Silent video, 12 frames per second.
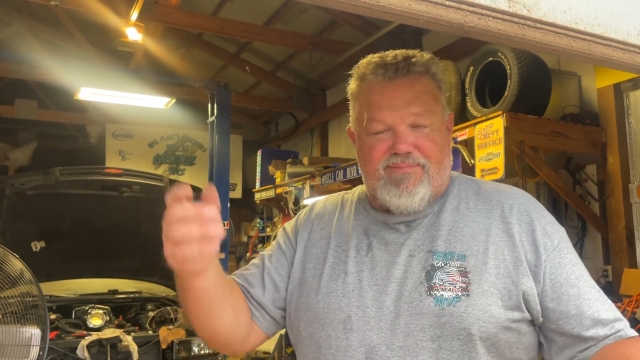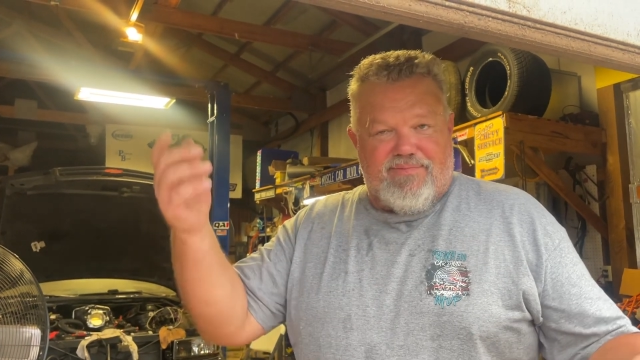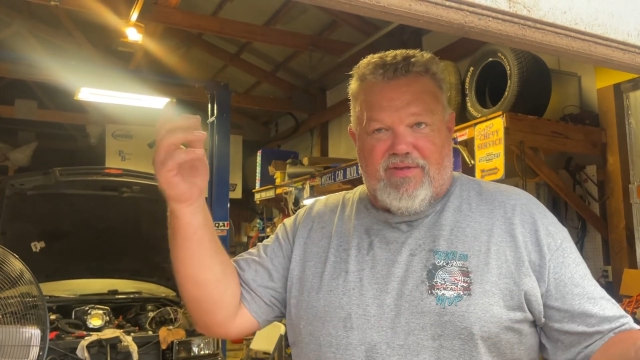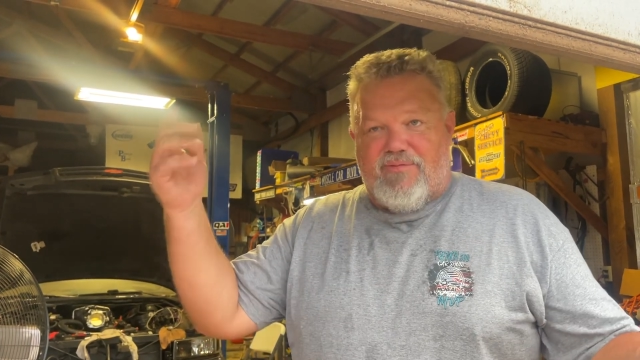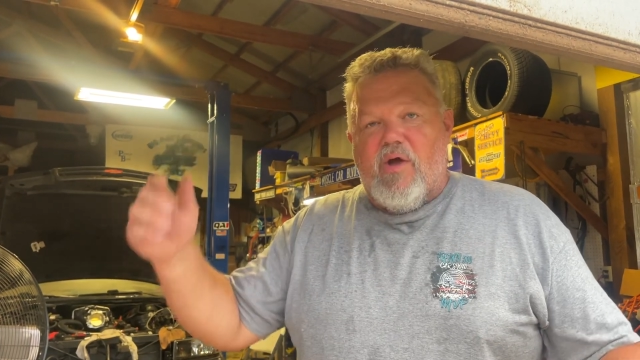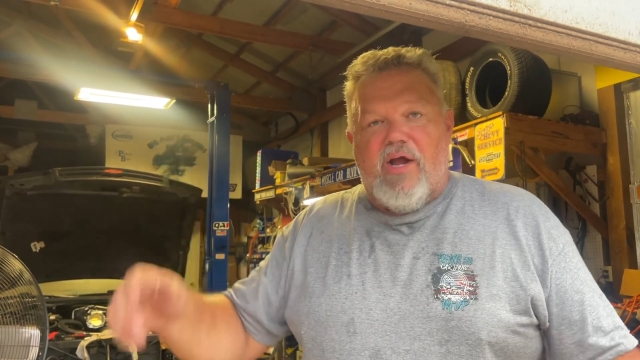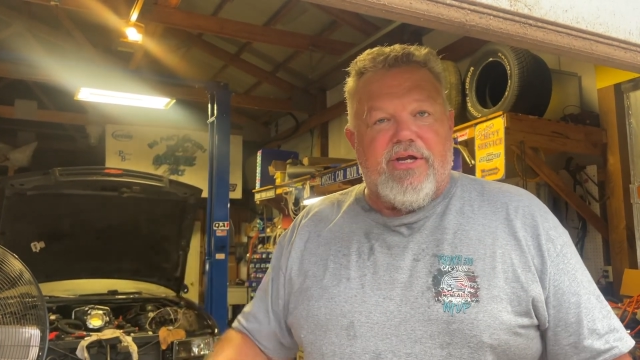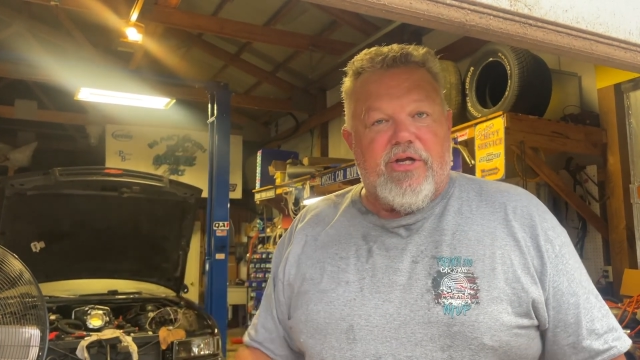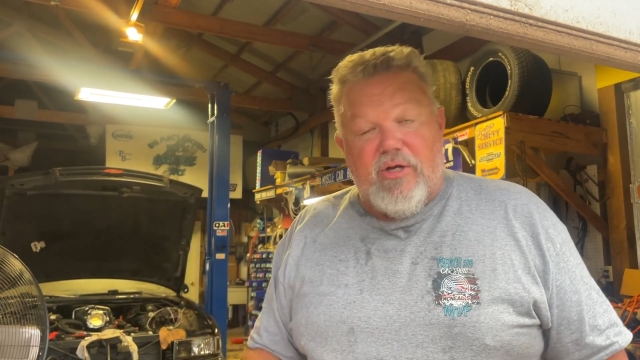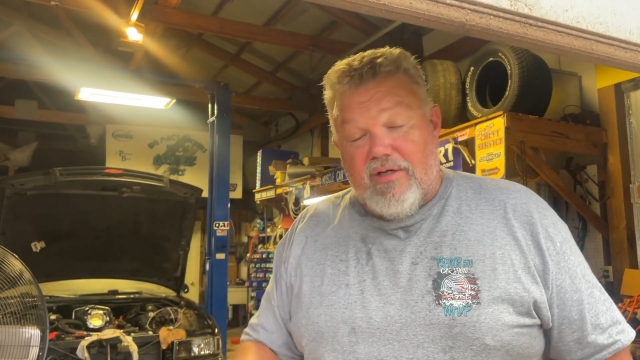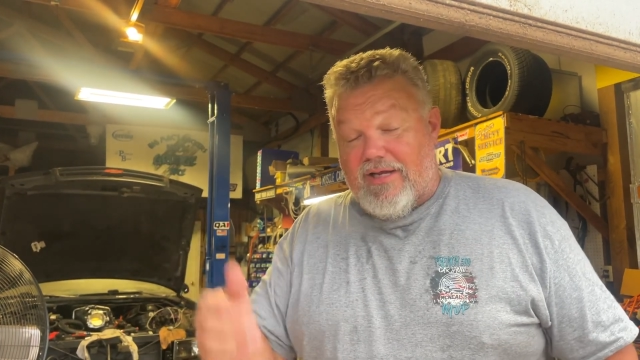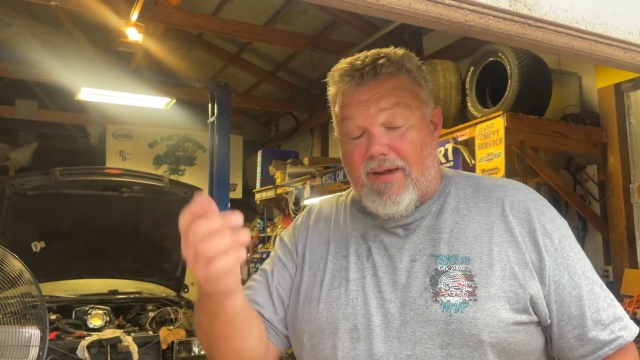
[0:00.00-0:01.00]
If you already knew
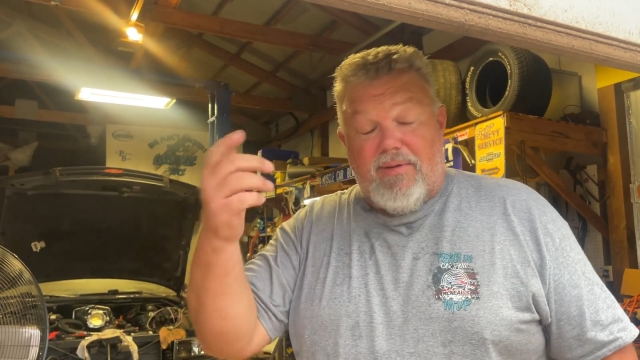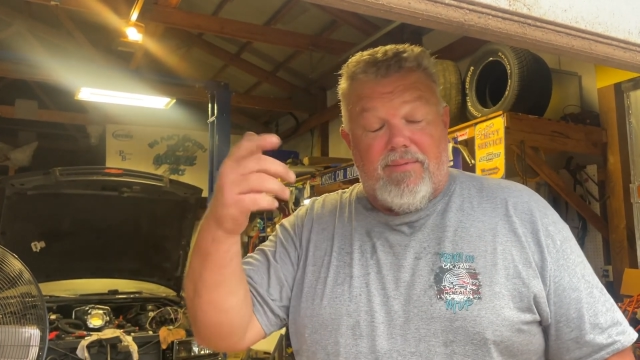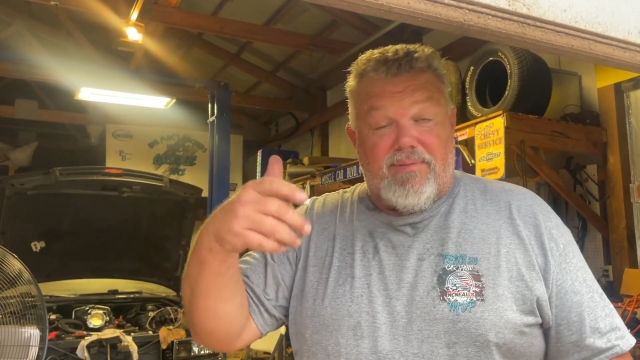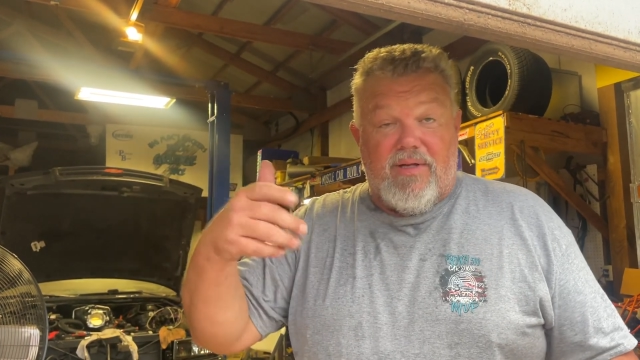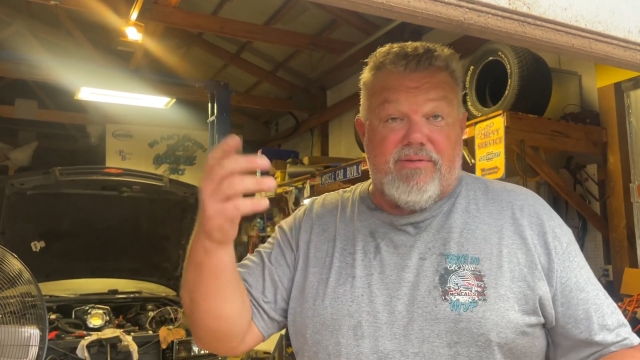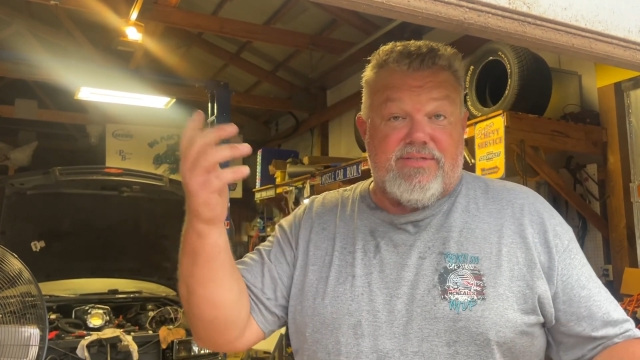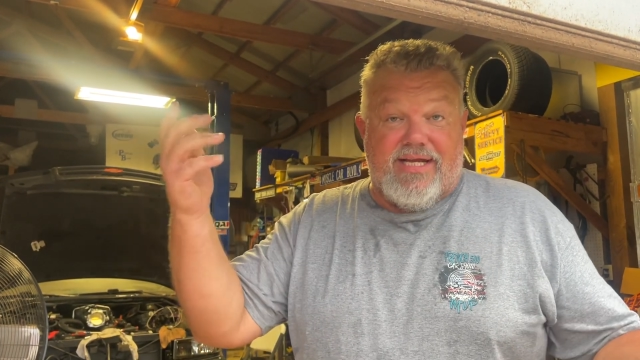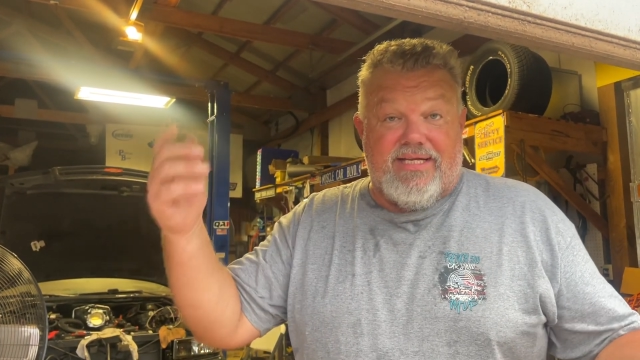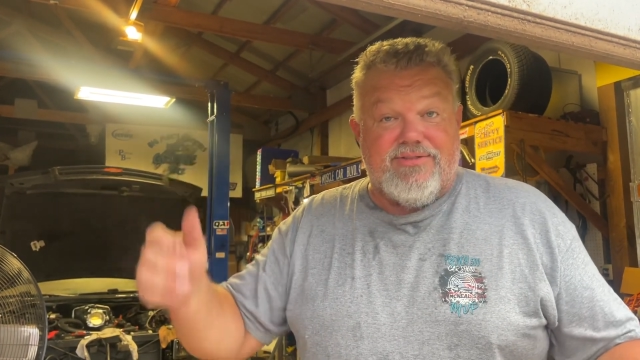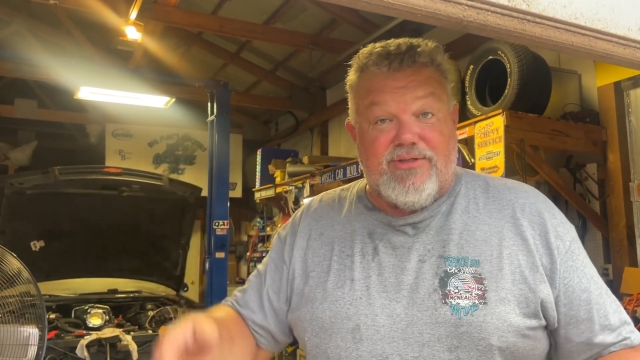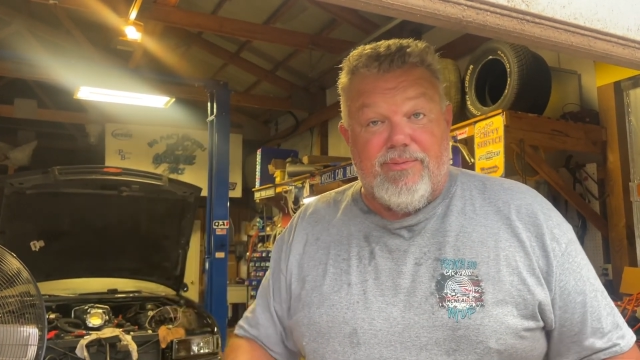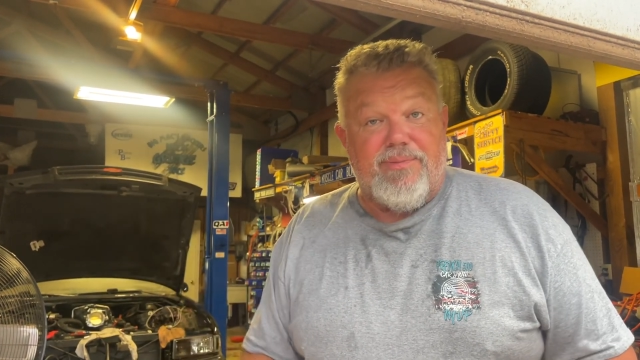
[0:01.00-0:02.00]
it, comment below. Say, hey,
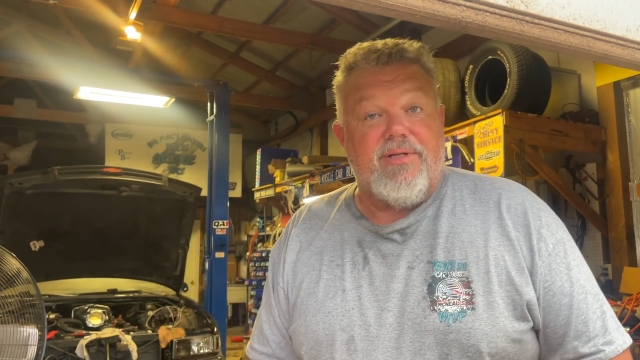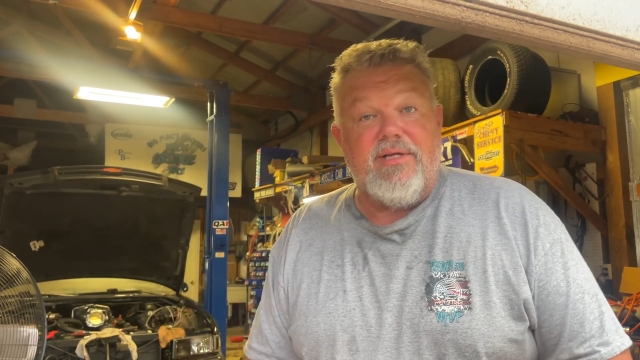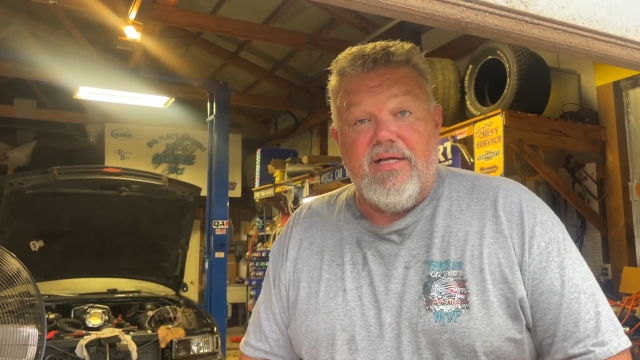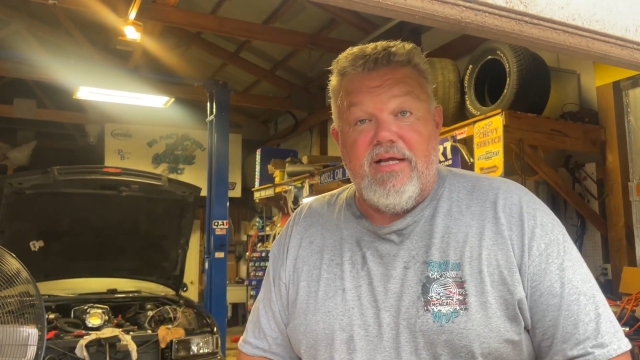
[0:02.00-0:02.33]
stupid,